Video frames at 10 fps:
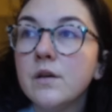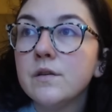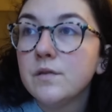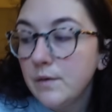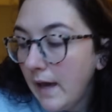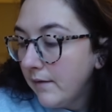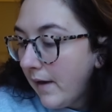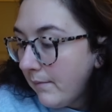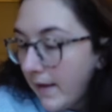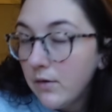So yeah,
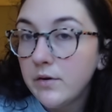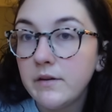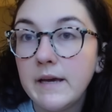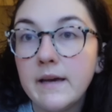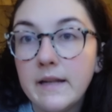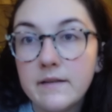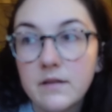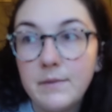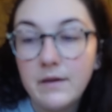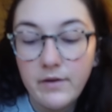I'm glad I ordered it, and it's
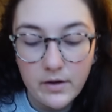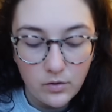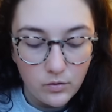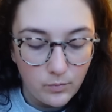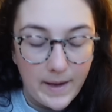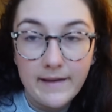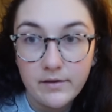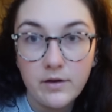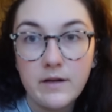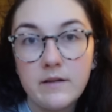going to make a very cool
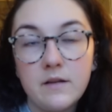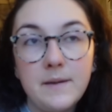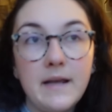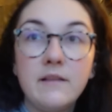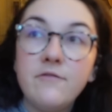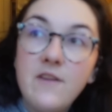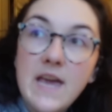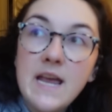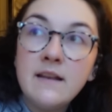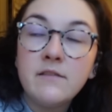pattern, and it's going to be a nice
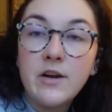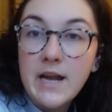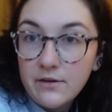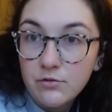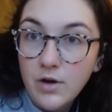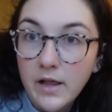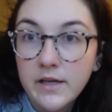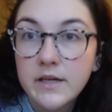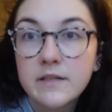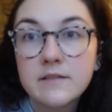fade, and it's very natural
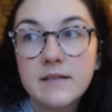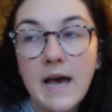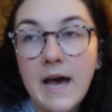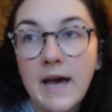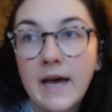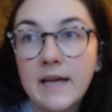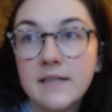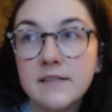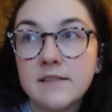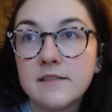colours,
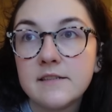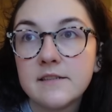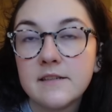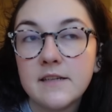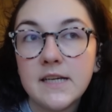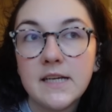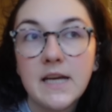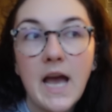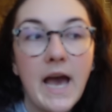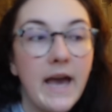and
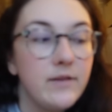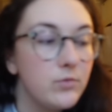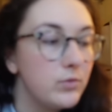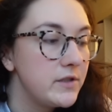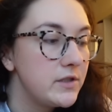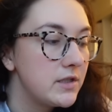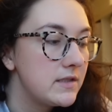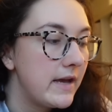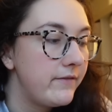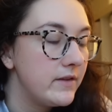I don't know just,
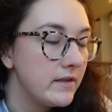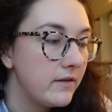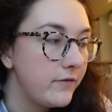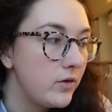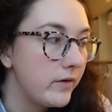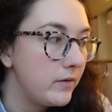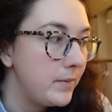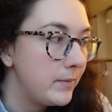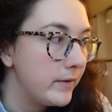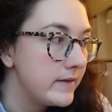I feel like with a few other
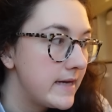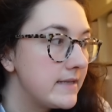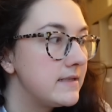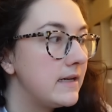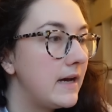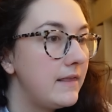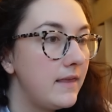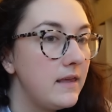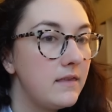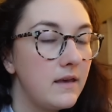people on the test net, I
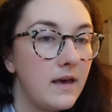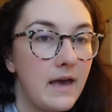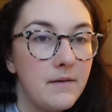think that